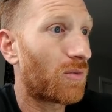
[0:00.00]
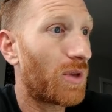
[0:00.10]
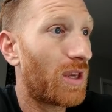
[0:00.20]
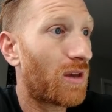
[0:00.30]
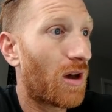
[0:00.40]

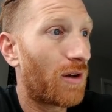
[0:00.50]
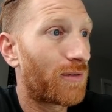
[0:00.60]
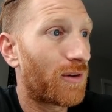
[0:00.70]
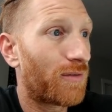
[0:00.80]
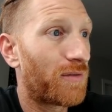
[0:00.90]
week
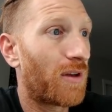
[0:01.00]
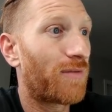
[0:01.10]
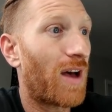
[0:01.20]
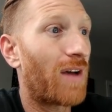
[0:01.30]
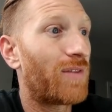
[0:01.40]
over a
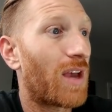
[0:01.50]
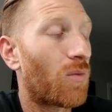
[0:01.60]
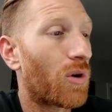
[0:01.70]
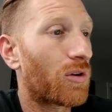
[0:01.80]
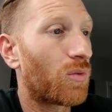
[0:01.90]
5-day
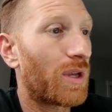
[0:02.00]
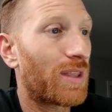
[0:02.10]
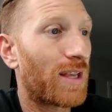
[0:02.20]
work week,